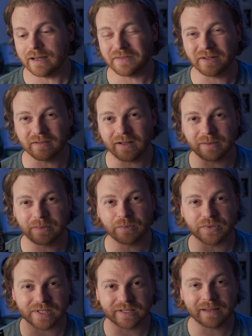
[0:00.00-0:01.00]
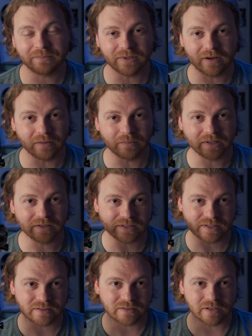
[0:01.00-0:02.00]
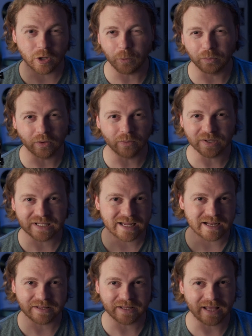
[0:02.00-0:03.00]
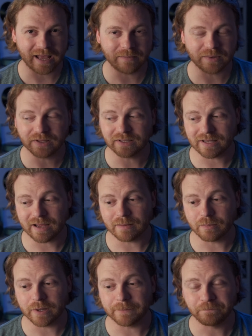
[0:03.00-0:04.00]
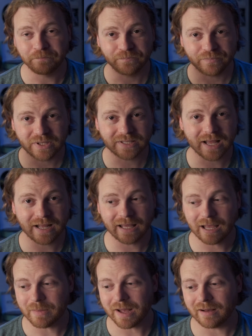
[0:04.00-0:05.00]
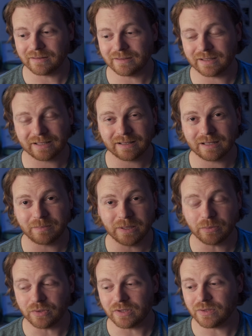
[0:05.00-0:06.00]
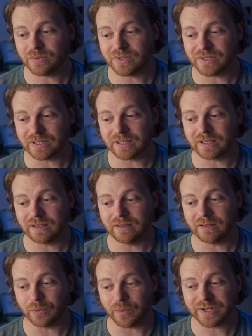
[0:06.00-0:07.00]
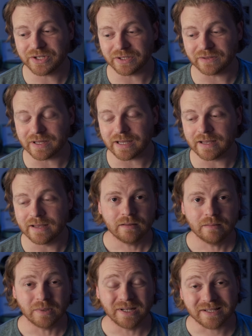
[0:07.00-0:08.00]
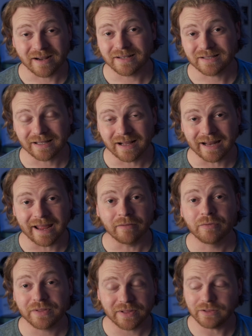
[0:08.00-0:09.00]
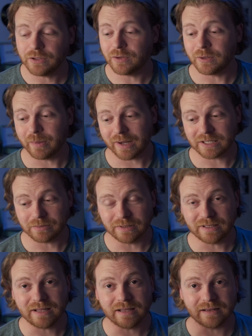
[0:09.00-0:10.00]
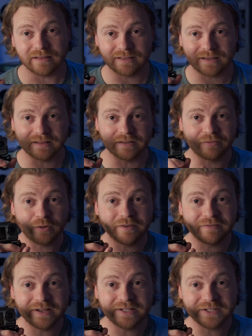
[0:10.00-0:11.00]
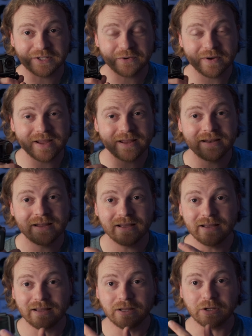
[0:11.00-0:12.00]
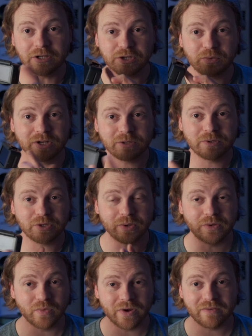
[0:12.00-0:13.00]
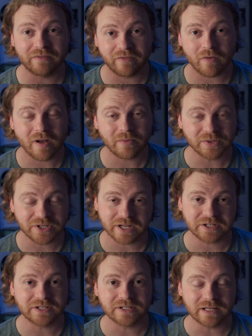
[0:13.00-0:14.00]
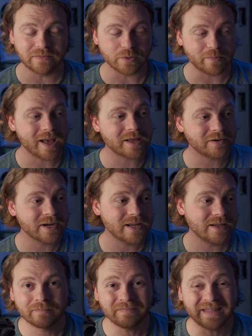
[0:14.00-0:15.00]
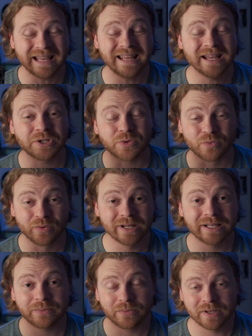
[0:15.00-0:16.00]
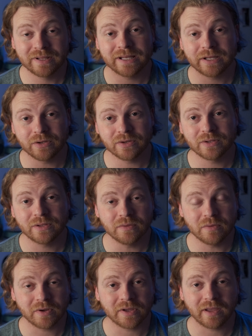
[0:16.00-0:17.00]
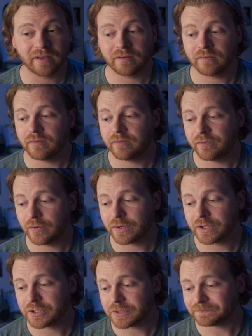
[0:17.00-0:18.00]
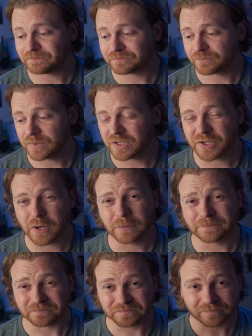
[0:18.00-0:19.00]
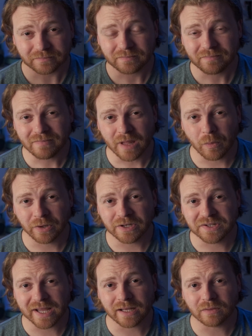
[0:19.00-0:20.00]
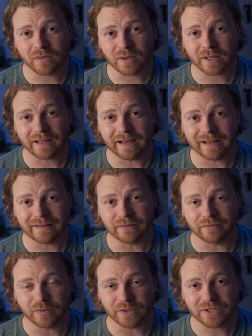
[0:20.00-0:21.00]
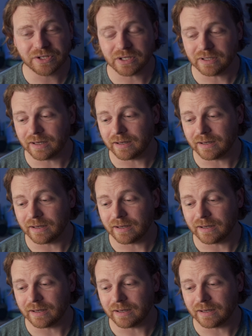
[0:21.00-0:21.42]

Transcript: think a lot of people slept on because GoPro was ahead of the game at the time, but this guy came out, not a lot of people used it originally, but it's honestly got everything that you could possibly need. It's got the front facing screen, you can switch between rear and front, which actually saves your battery, and it has really good looking footage. And so I want you to take a look at the footage,